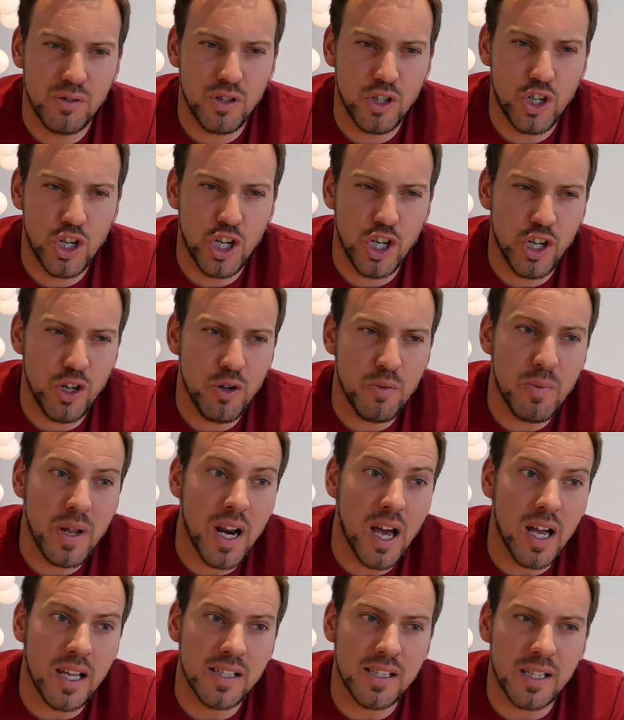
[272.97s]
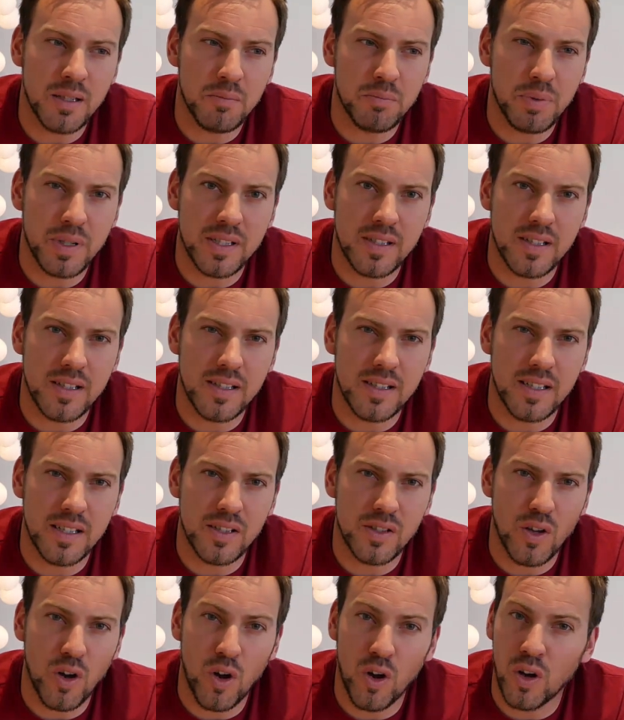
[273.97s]
humanizing
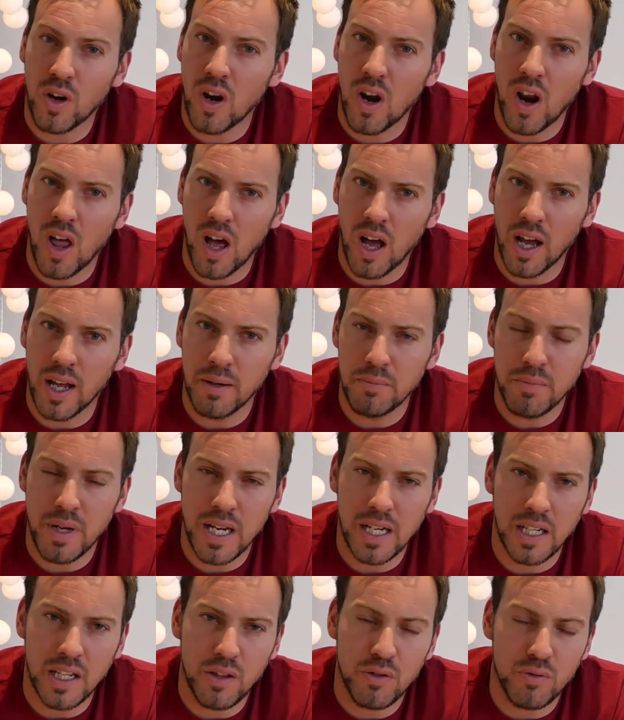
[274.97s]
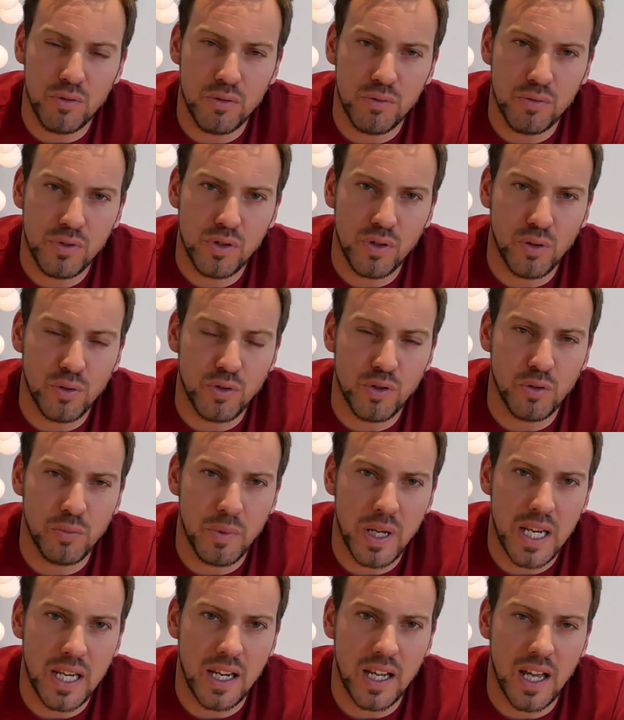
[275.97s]
businesses online, mainly through social
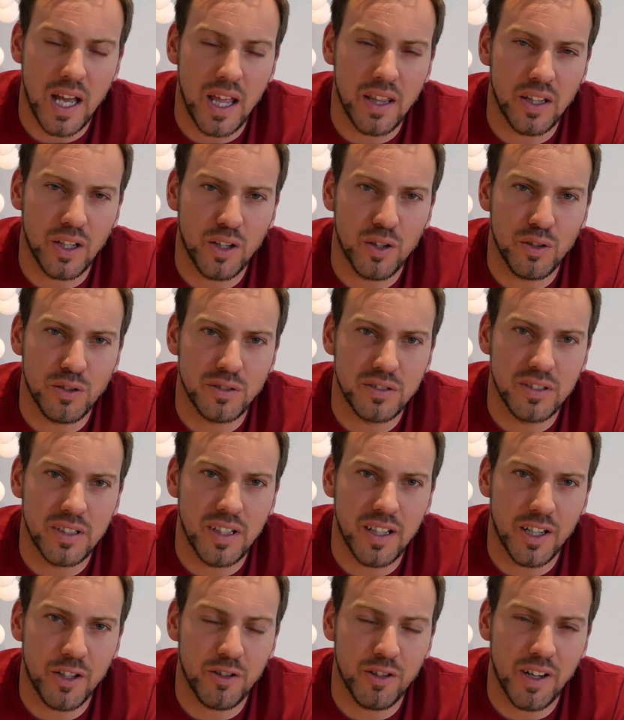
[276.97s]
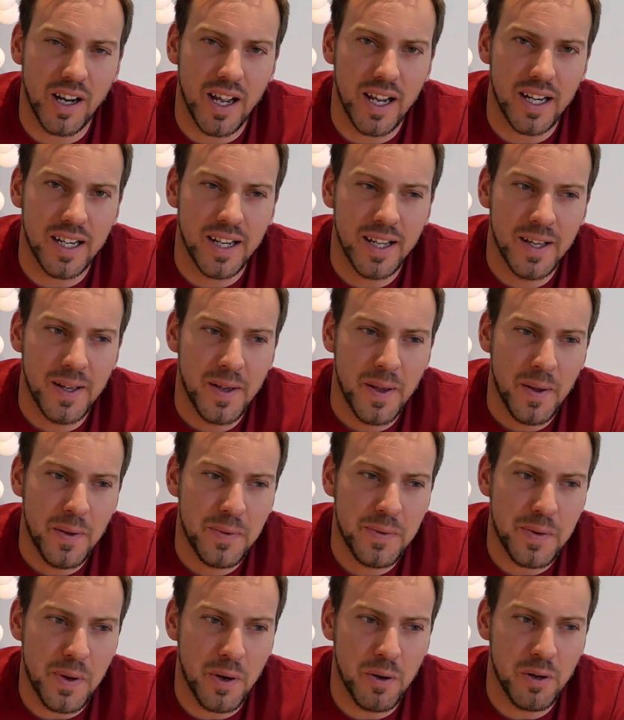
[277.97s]
media and the content they create.
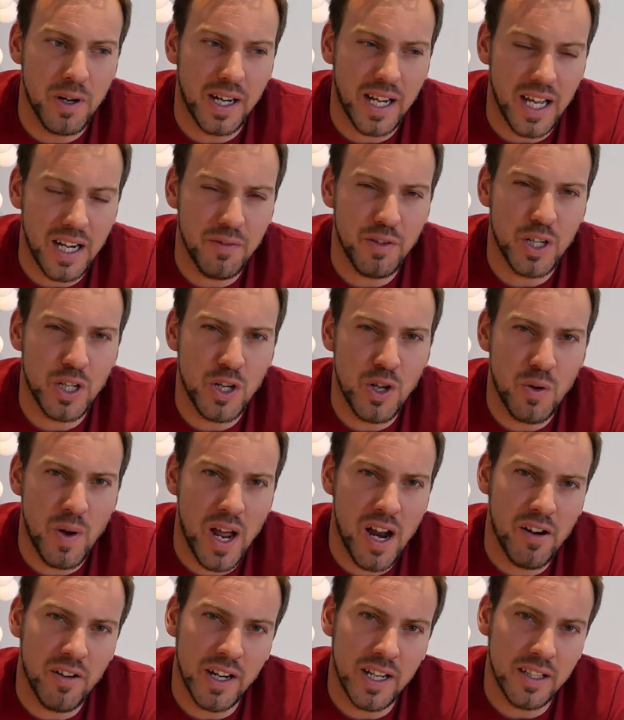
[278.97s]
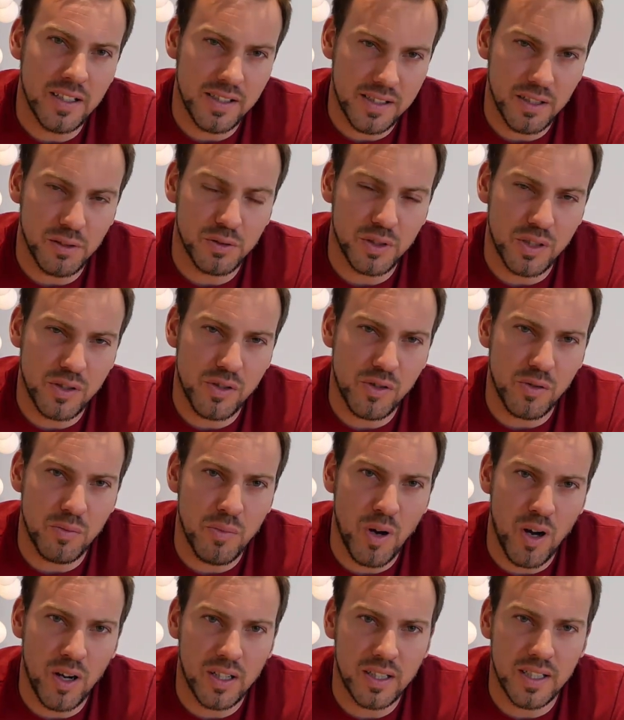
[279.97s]
So kind of a new area, still digital
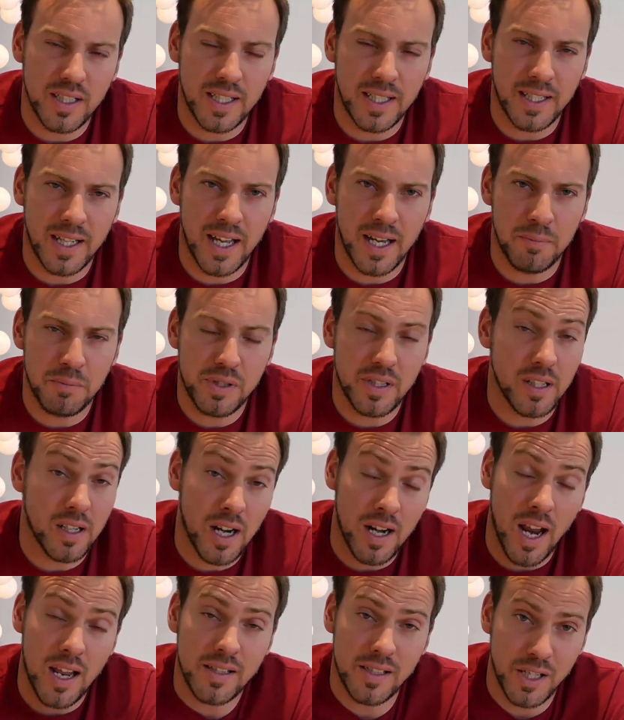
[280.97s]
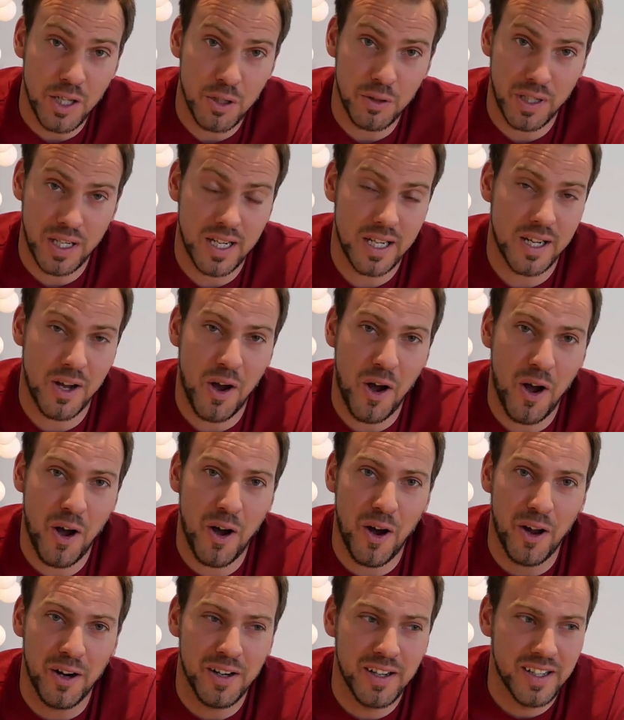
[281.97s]
marketing. I'm still an SEO geek at
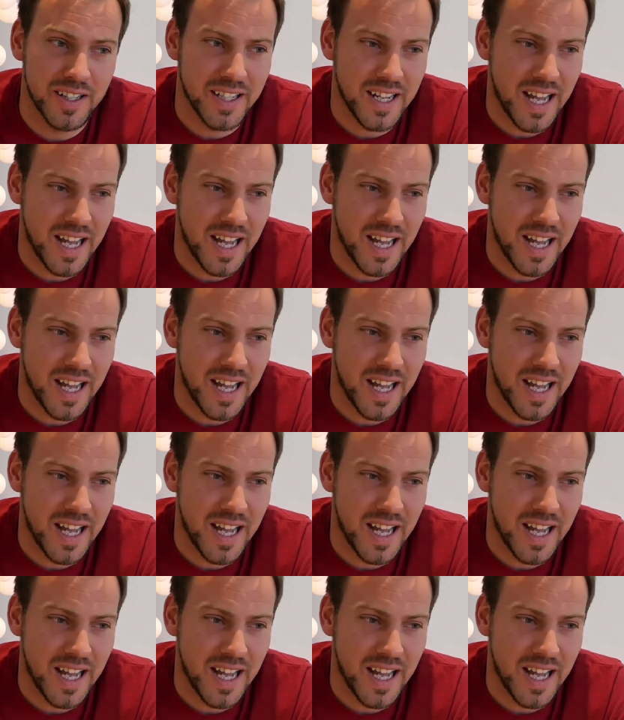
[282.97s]
heart,